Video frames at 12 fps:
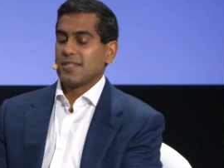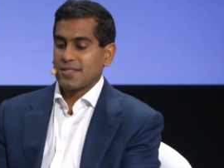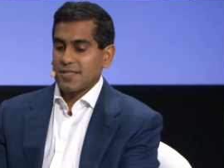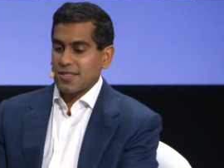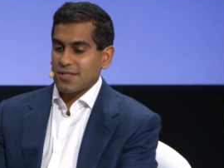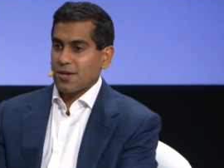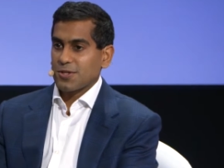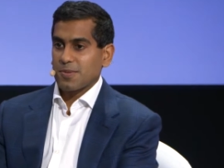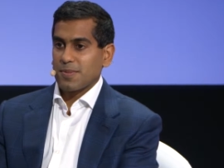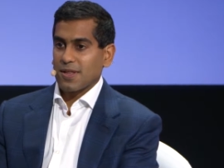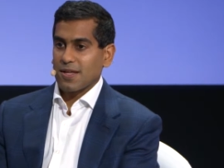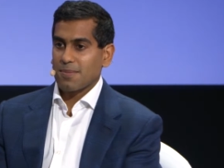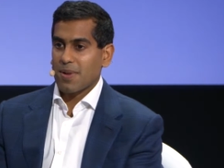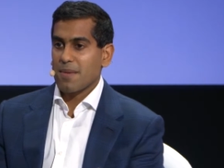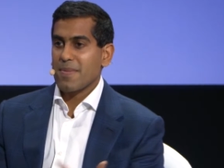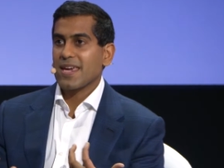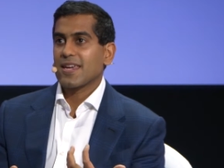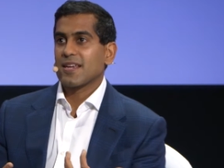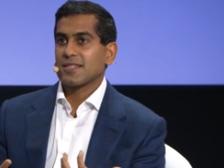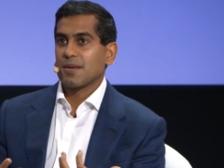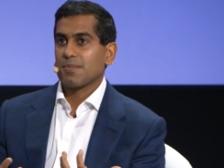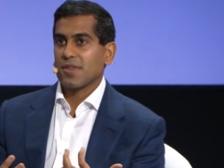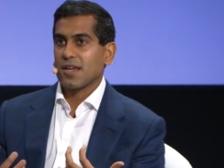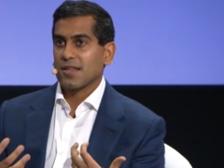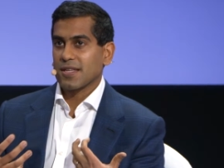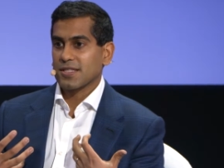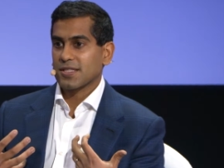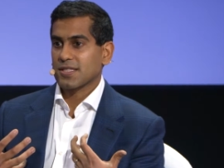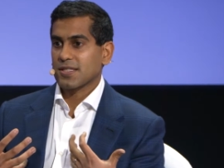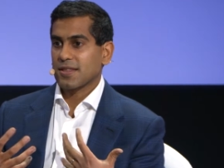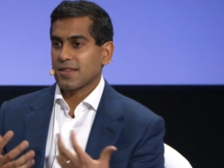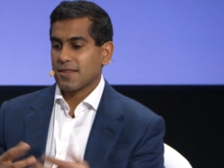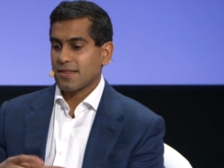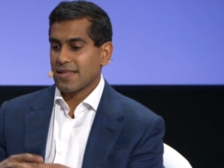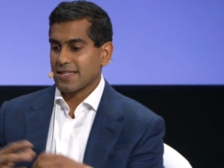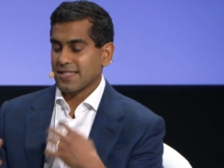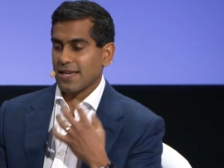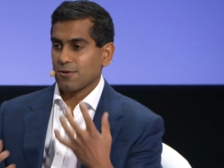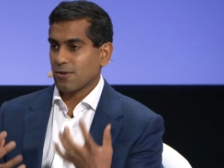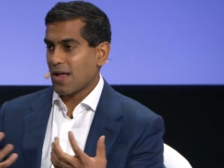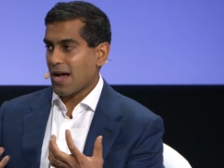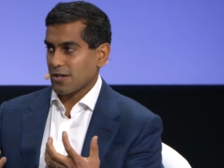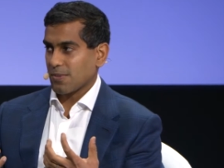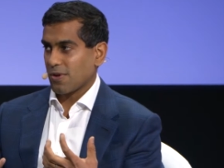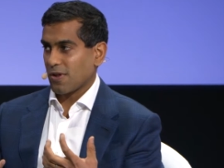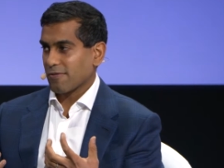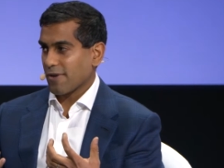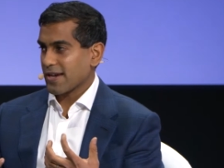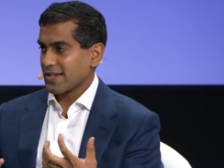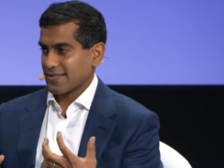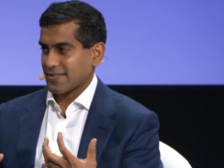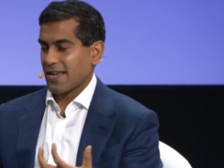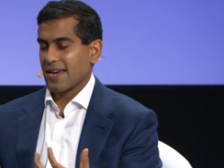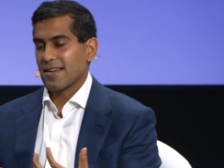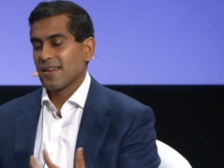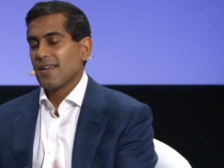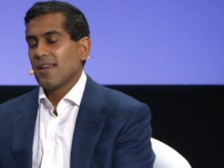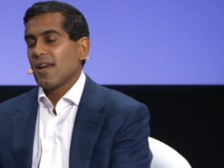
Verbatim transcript: is, is ultimately by making something that's, that's interlockable, right? It's like